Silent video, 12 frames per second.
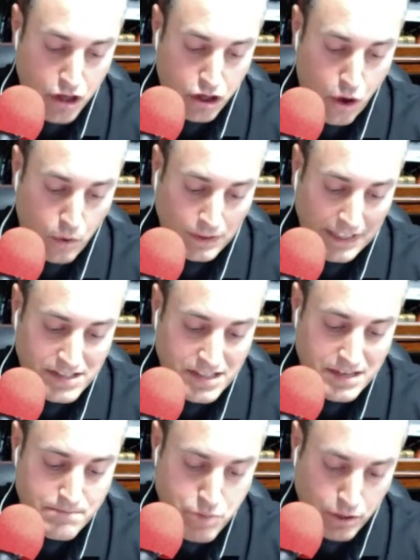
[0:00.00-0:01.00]
coalesce
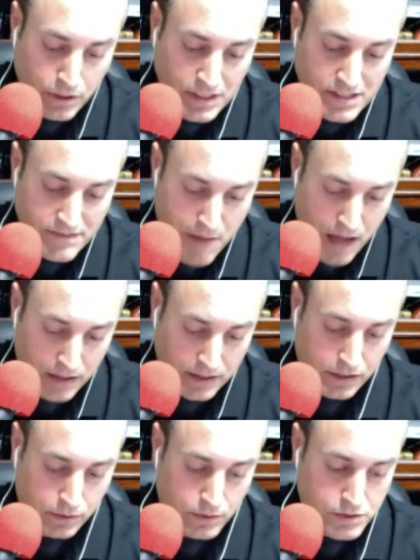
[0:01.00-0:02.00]
into billions of
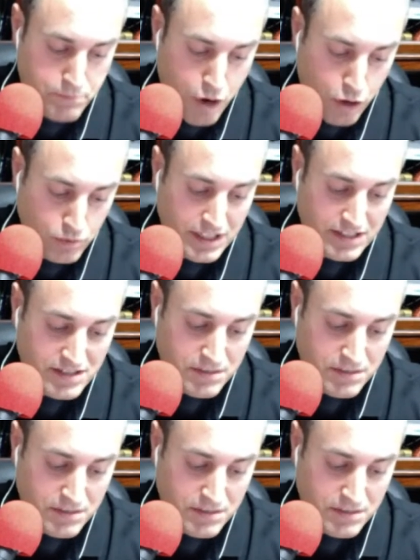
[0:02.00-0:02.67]
molecules, proteins,